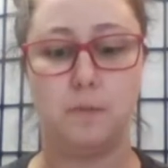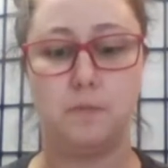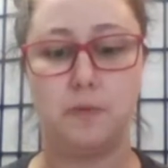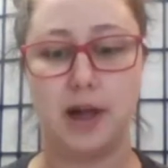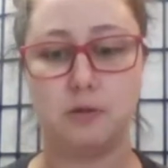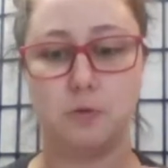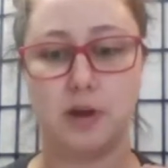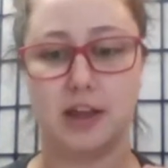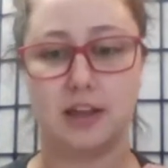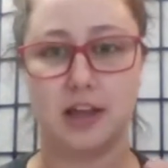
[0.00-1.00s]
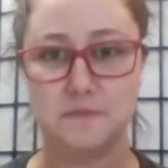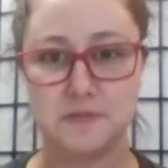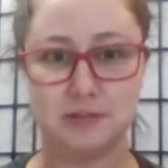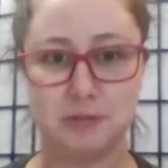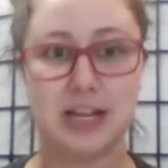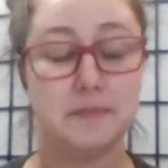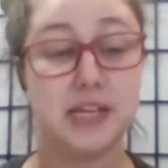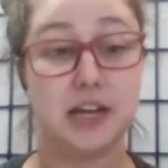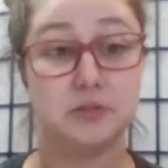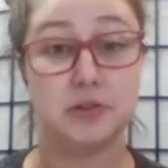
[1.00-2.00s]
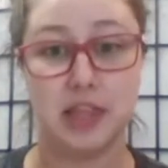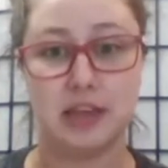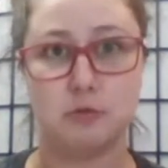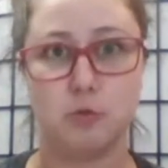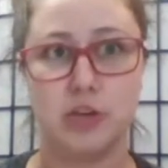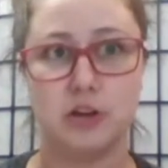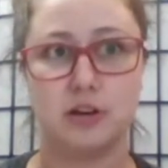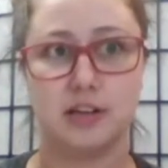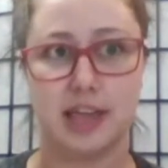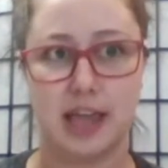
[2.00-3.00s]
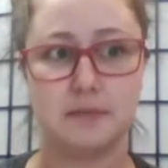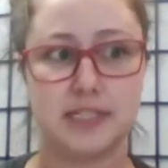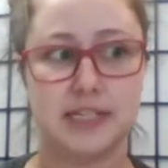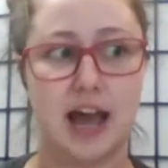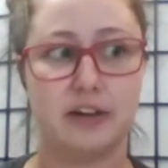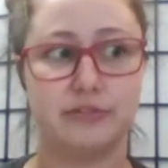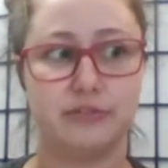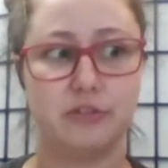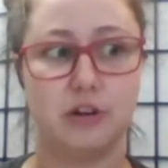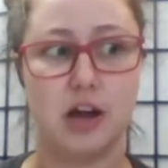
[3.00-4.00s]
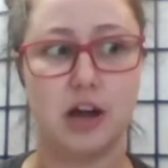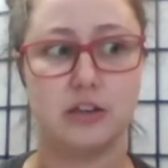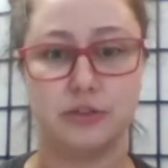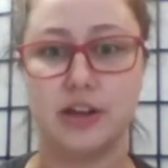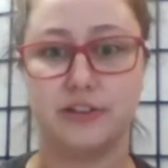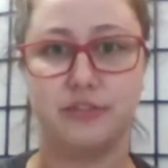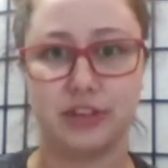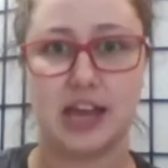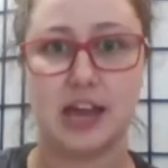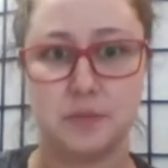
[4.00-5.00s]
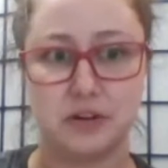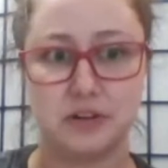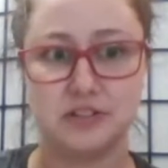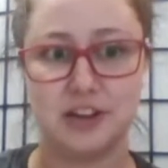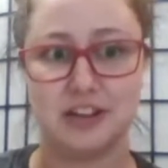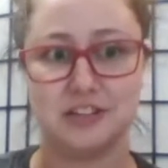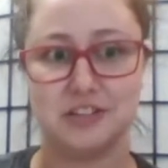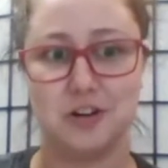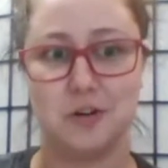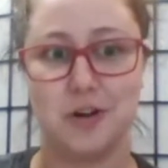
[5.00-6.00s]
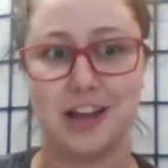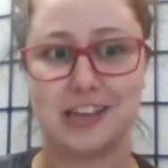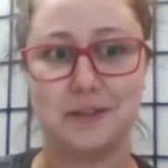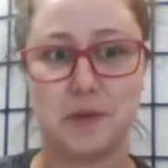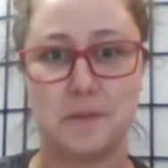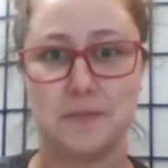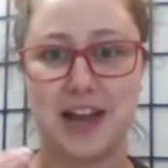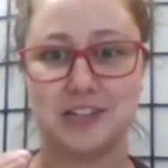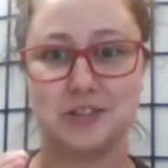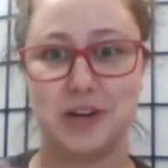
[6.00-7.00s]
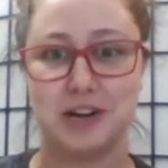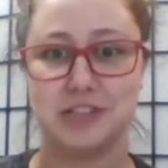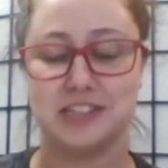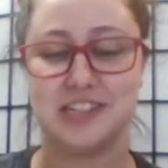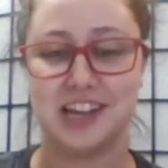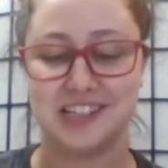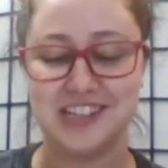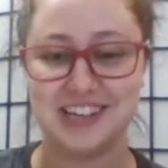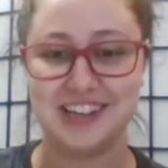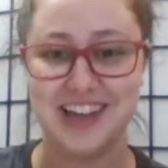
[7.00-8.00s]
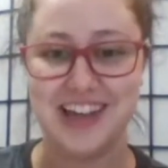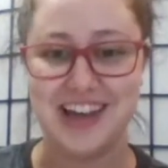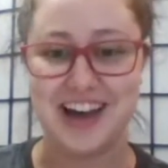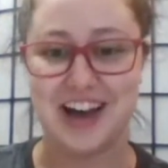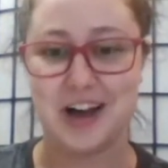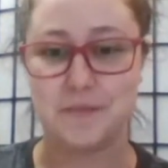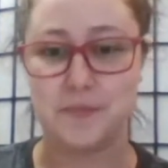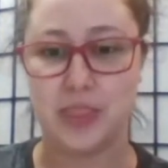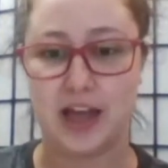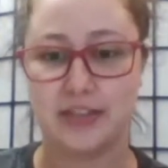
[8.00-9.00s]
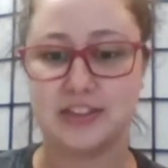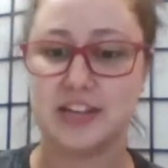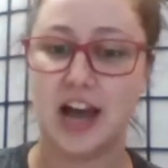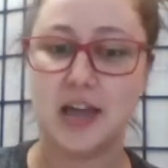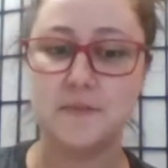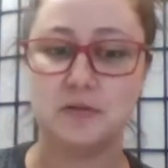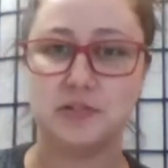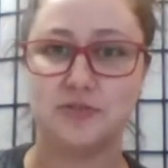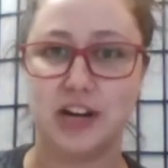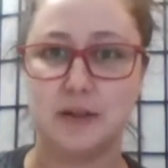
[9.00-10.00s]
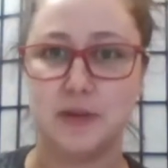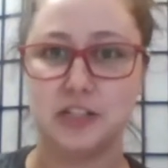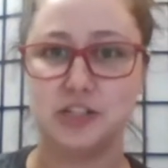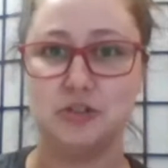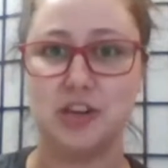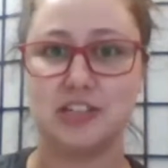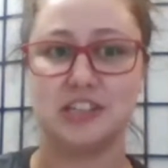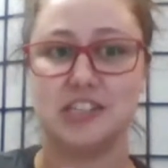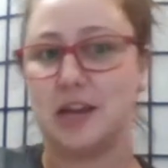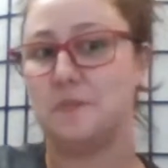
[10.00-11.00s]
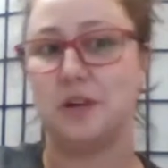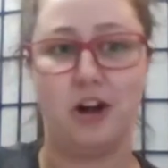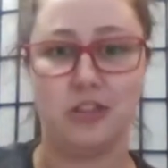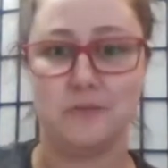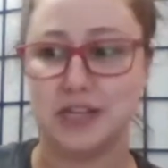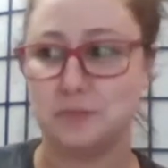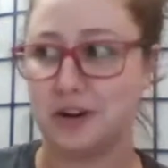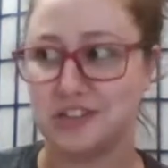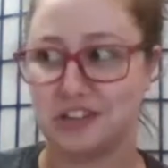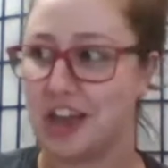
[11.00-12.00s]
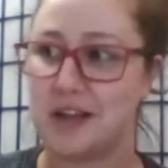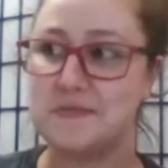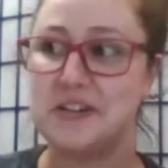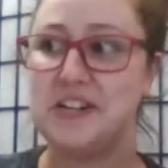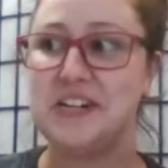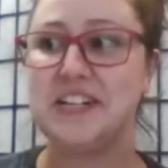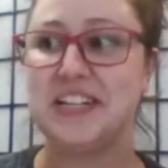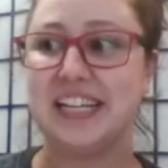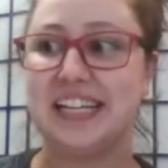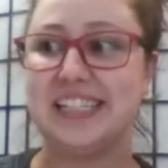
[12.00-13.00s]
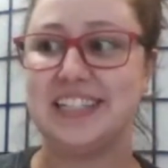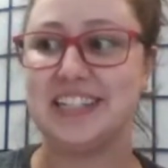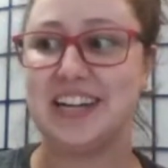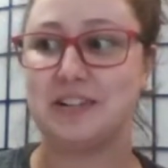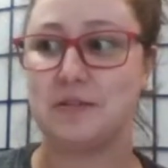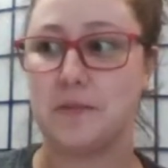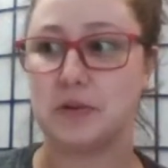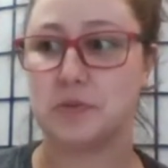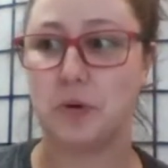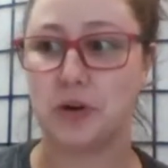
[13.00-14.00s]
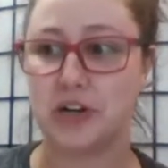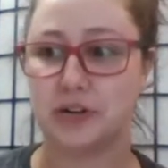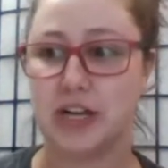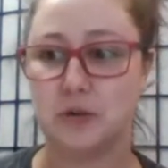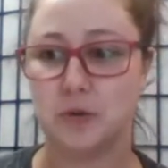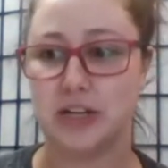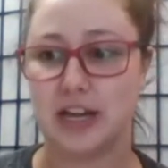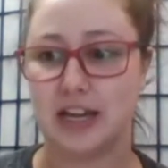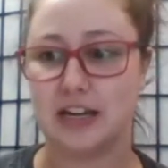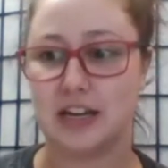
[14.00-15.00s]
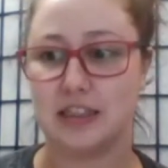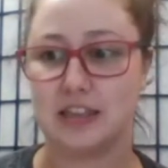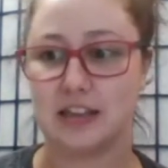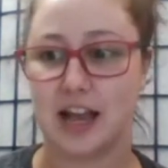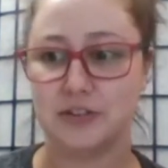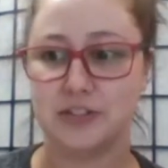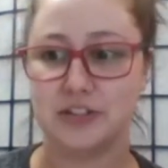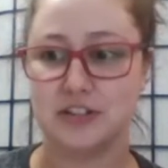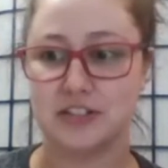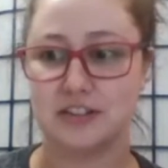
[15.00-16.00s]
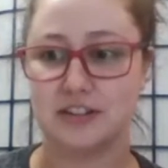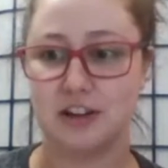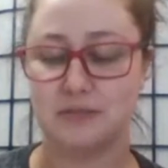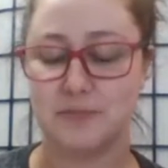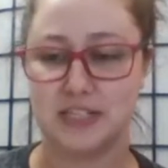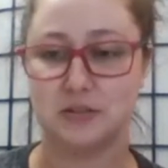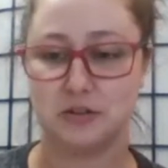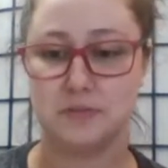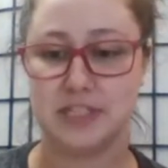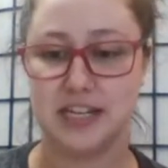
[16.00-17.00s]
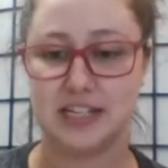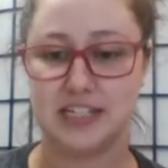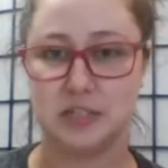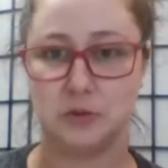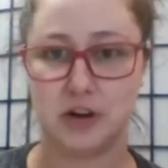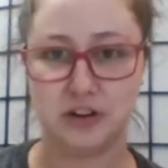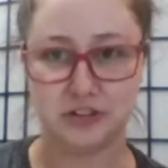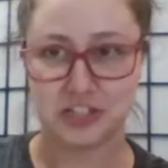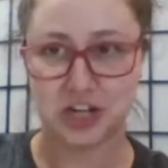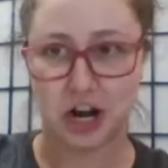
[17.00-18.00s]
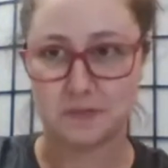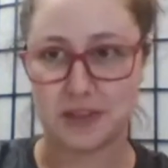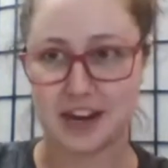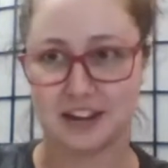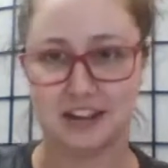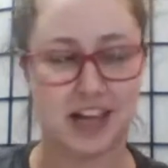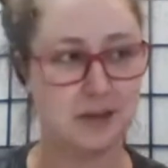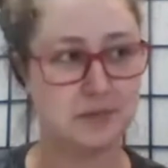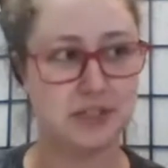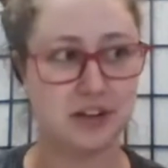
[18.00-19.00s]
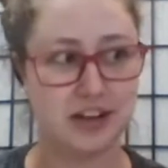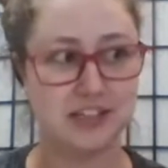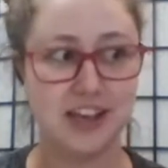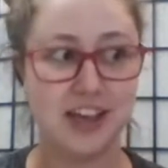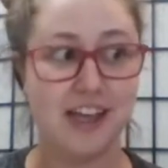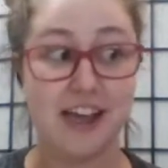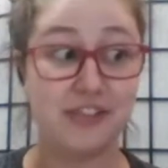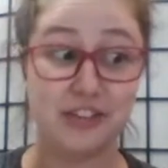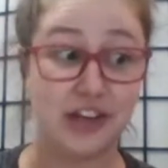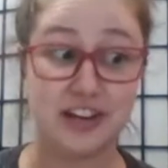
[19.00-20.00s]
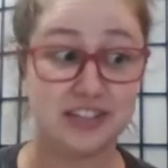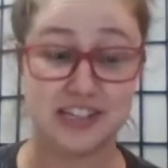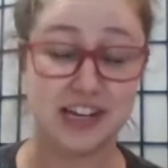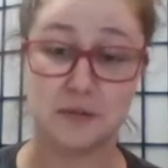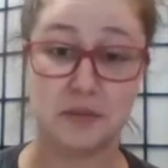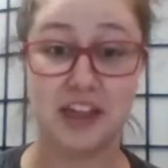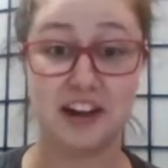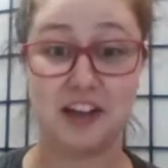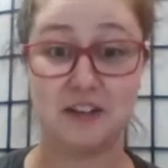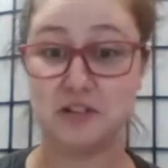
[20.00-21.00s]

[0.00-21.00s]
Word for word: but when I come when it comes down to it, like when you're a camp staff, uh, you're there for the campers. And so I kept coming back to when I was a CIT. Um, at the time, it was very much you get to sample all the best parts of camp. And I remember it was pouring rain one night, and the counselors and my group of CITs, we were under this tarp that had collapsed on us, and they let us stay up late, and we